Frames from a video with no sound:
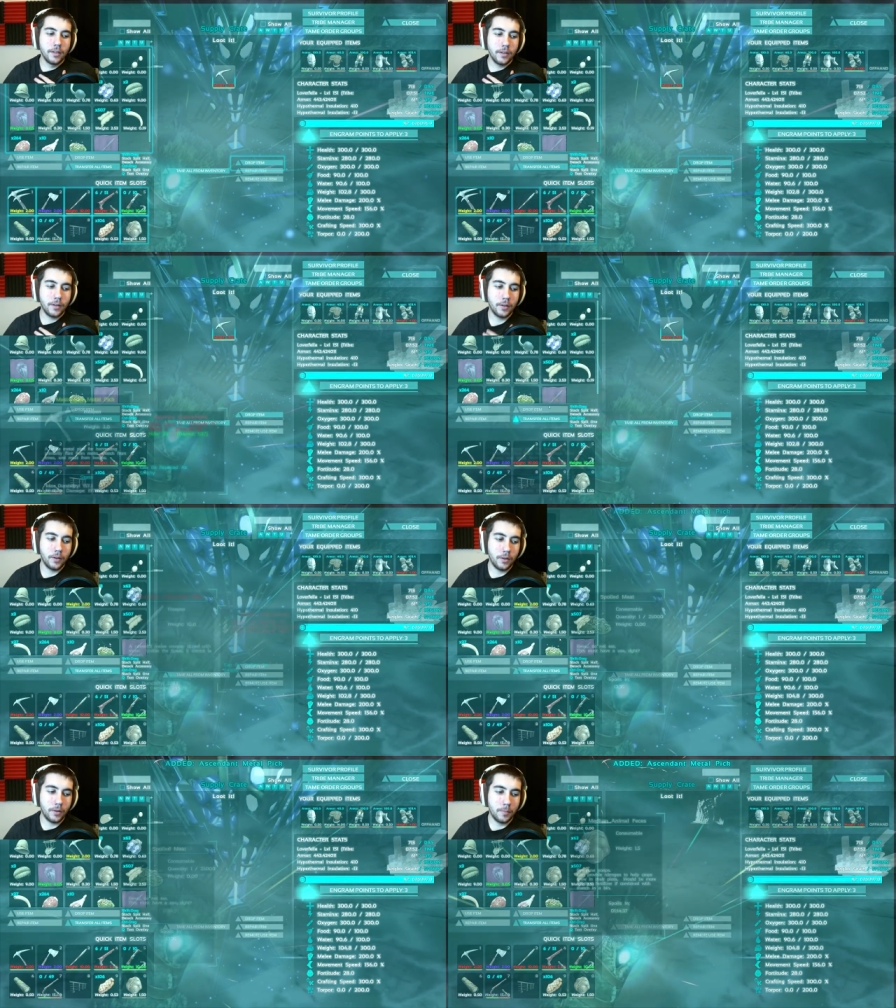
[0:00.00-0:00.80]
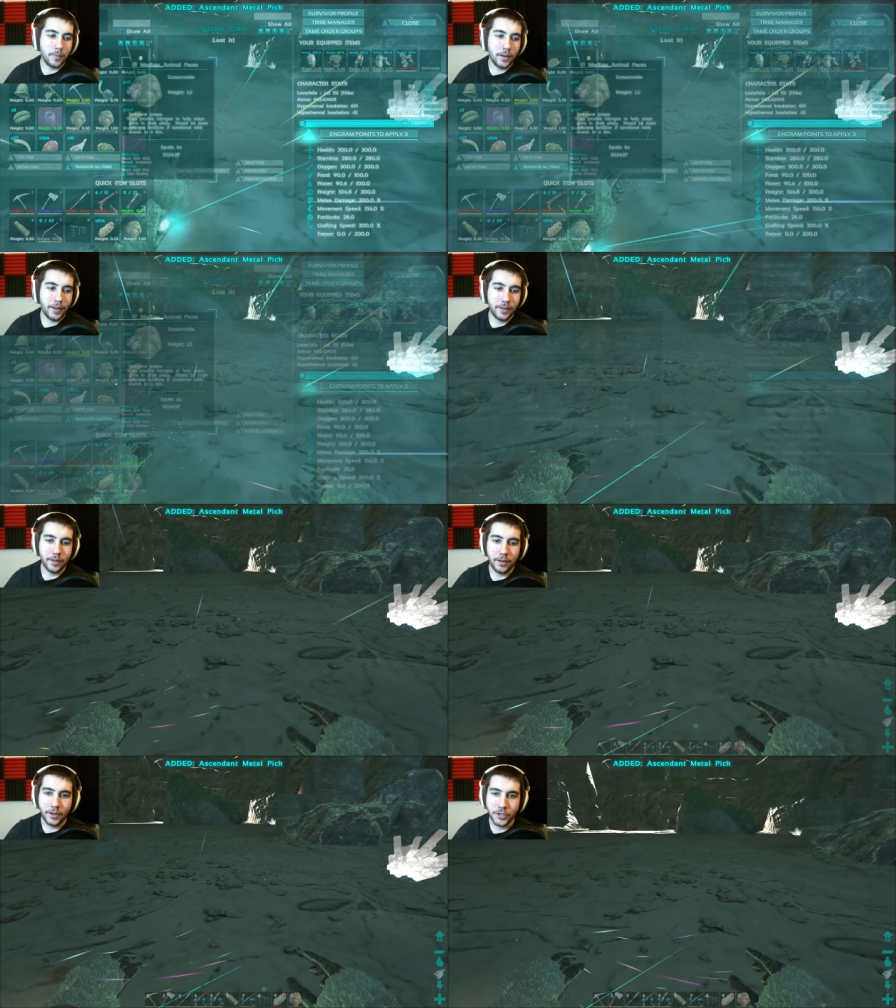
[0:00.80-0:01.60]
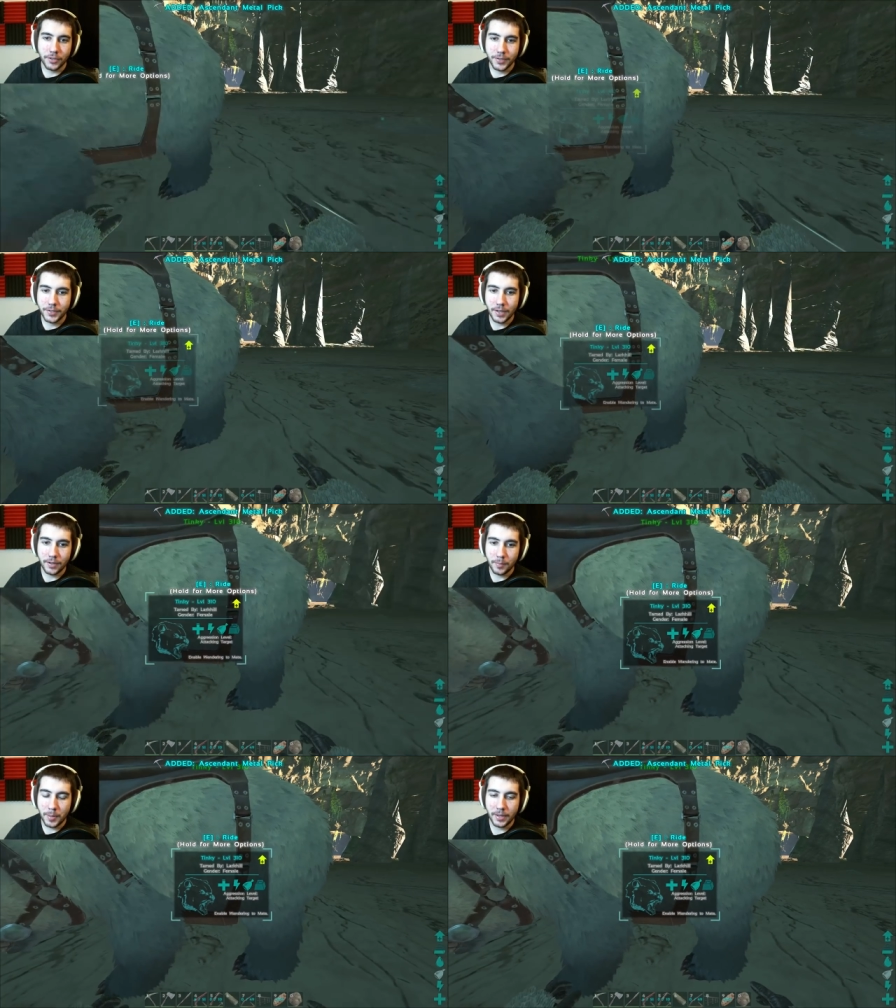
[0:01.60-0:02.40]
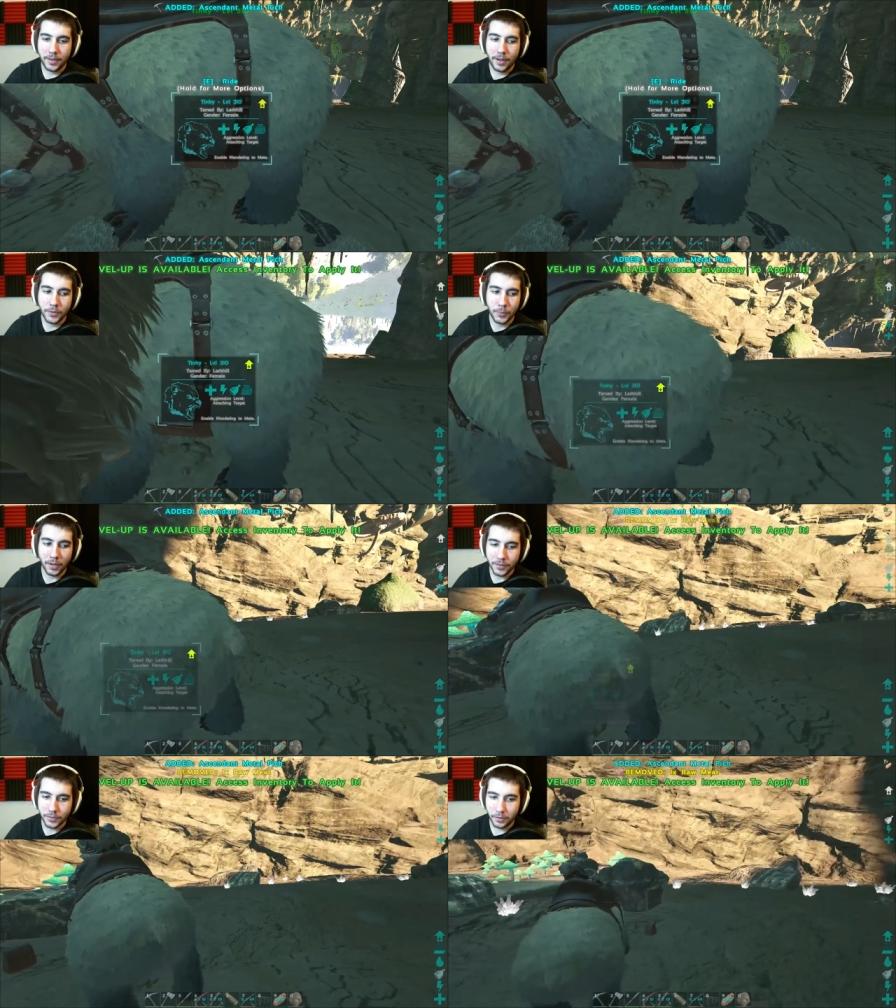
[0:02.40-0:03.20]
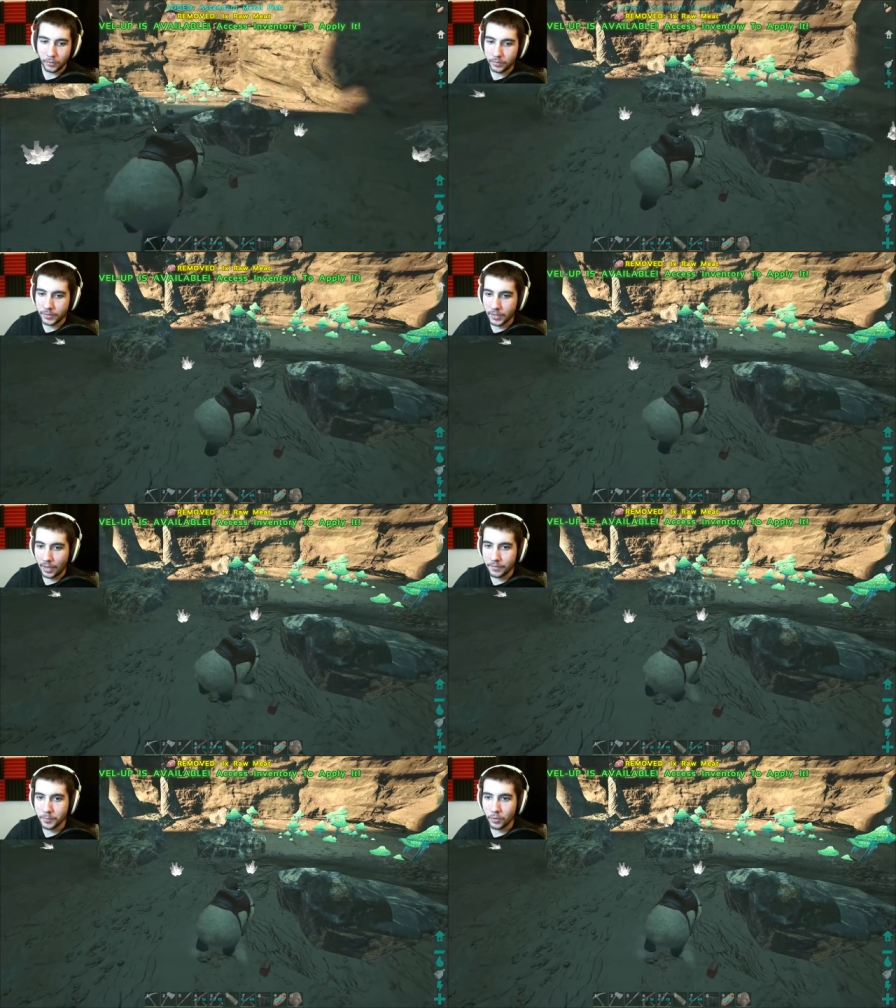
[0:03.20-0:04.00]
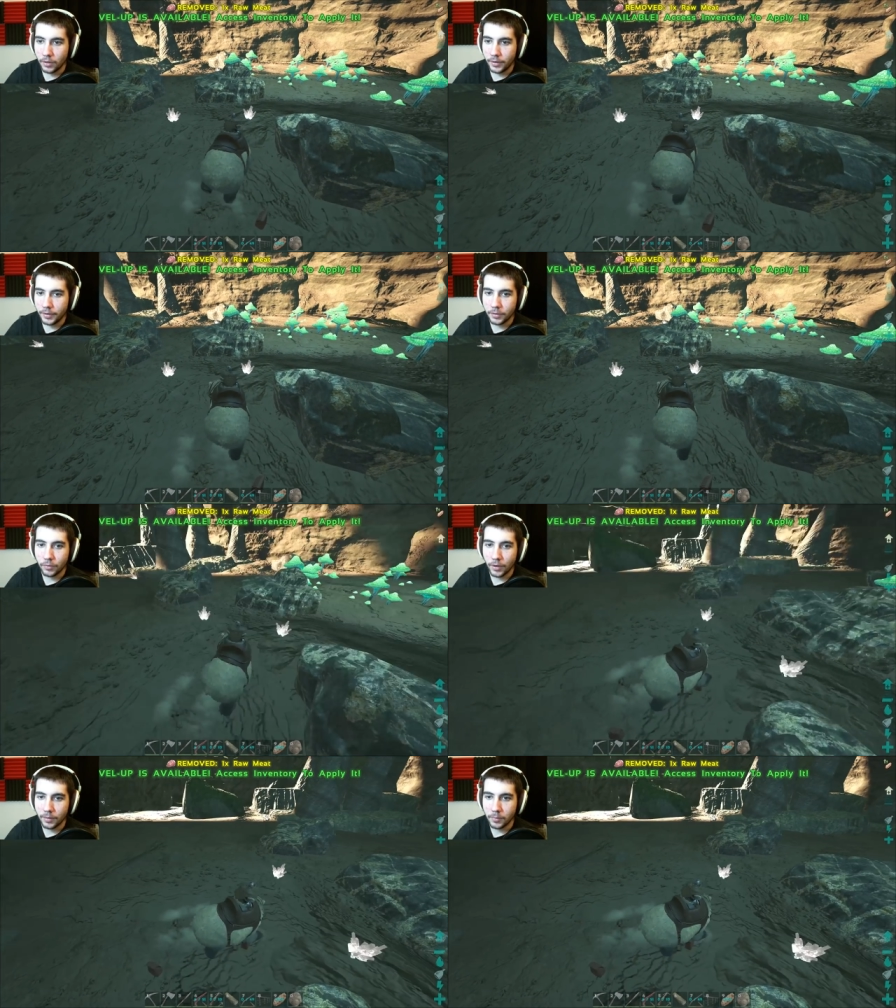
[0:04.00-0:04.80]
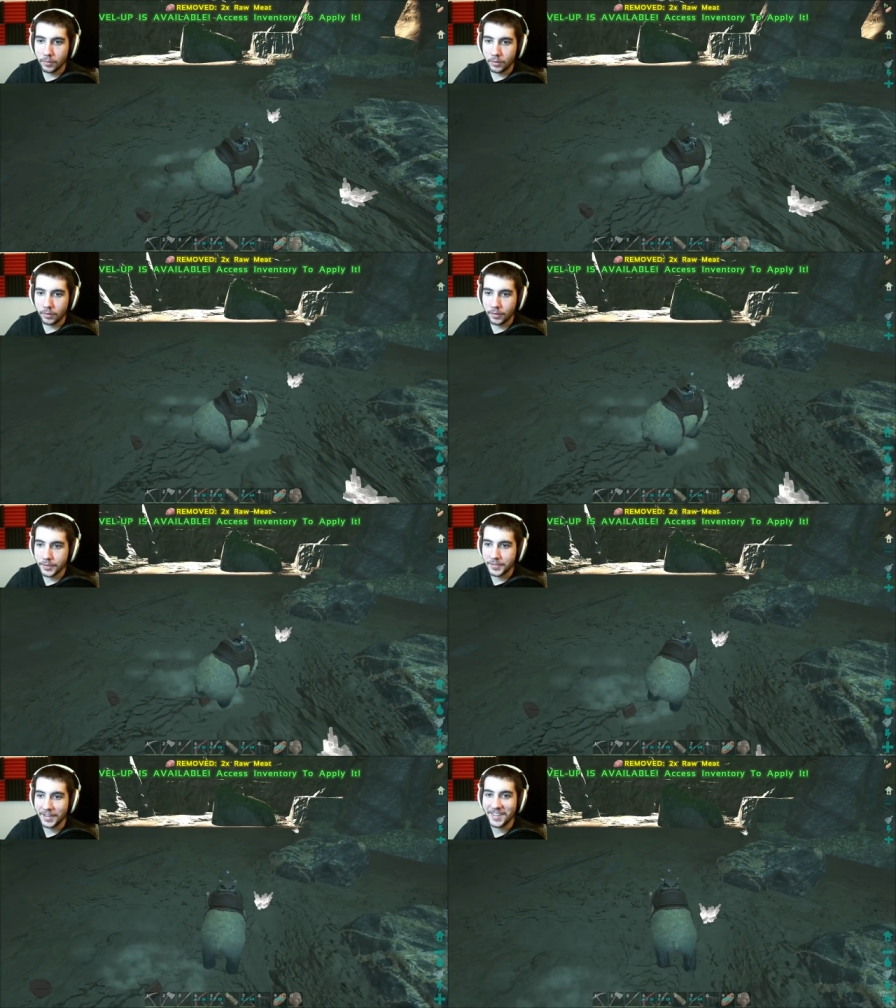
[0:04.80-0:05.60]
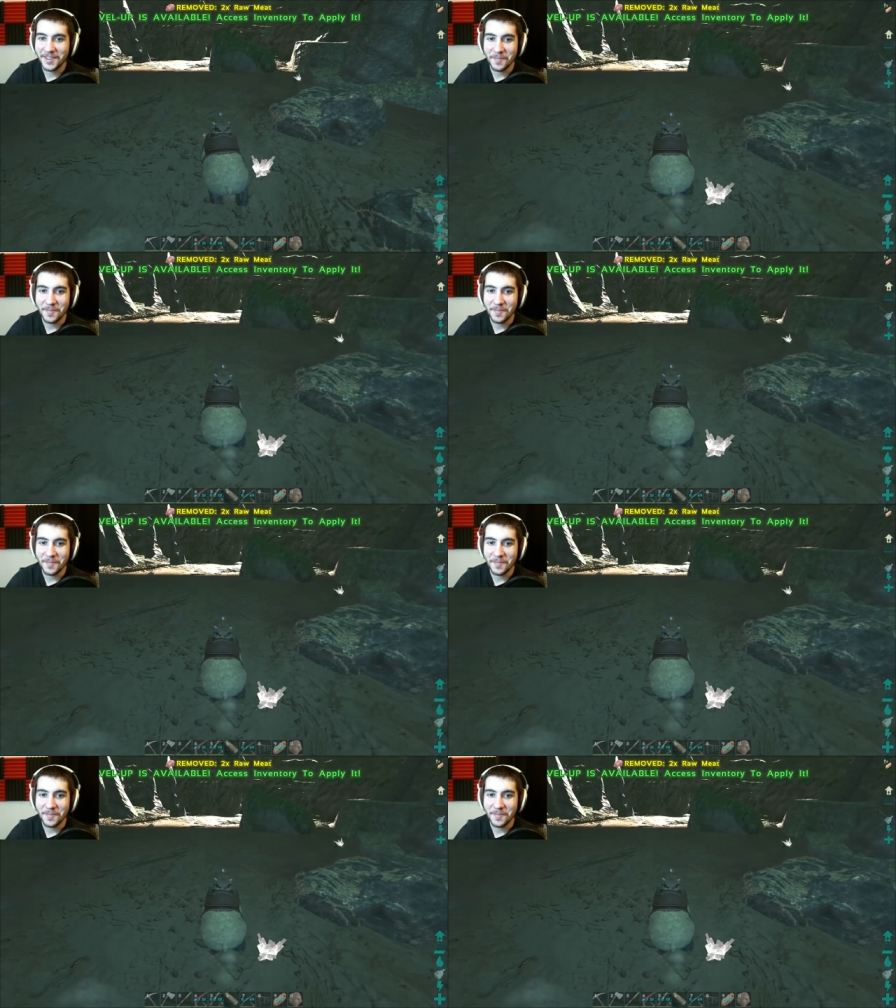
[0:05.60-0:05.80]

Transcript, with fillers: Oh my gosh, an ascendant pickaxe. We gotta start doing these caves more. Incredible. Ascendant